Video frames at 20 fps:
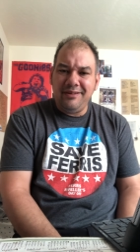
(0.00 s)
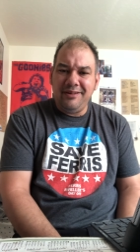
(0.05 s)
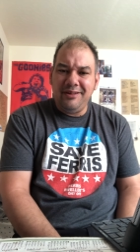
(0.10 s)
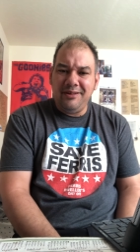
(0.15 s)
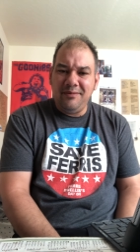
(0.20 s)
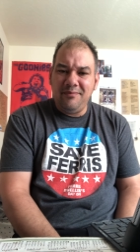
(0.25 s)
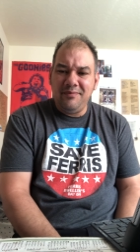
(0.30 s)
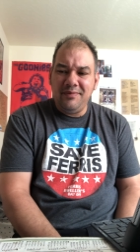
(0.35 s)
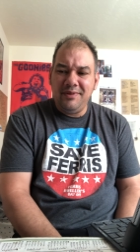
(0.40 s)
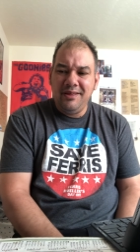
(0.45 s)

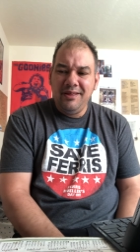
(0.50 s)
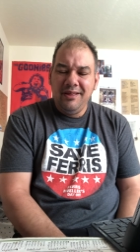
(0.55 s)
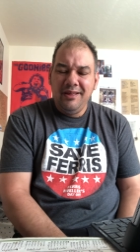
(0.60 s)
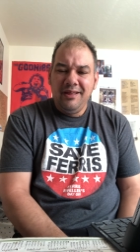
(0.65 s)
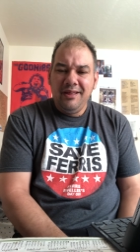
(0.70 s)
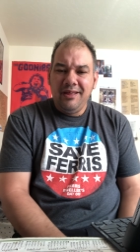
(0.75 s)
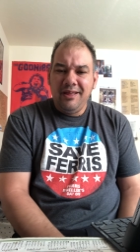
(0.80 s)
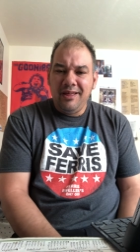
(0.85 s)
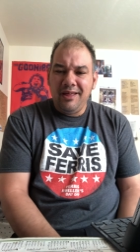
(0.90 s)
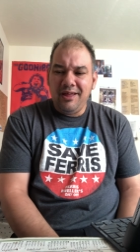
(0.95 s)
him
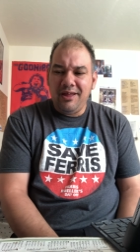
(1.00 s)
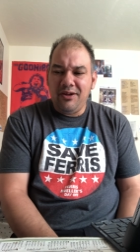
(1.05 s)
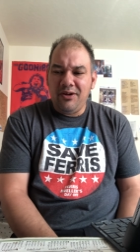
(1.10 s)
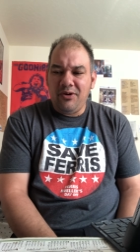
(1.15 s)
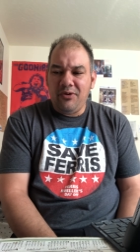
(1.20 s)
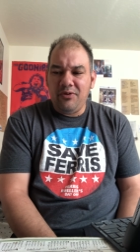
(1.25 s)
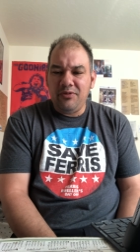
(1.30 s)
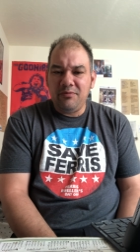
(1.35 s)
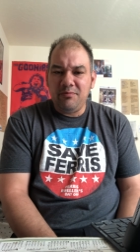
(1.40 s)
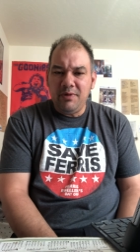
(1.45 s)
and
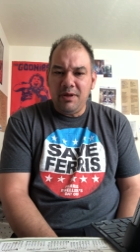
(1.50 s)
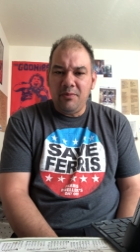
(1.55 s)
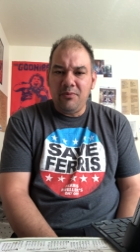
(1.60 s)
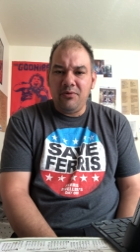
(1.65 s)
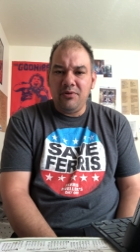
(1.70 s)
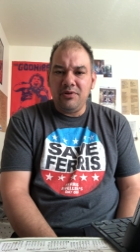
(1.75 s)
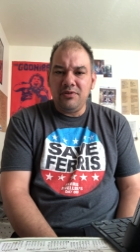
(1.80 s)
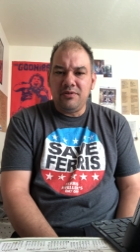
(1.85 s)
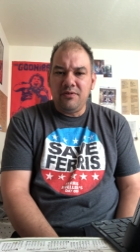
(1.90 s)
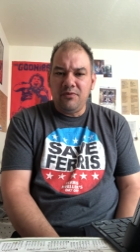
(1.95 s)
all his memories.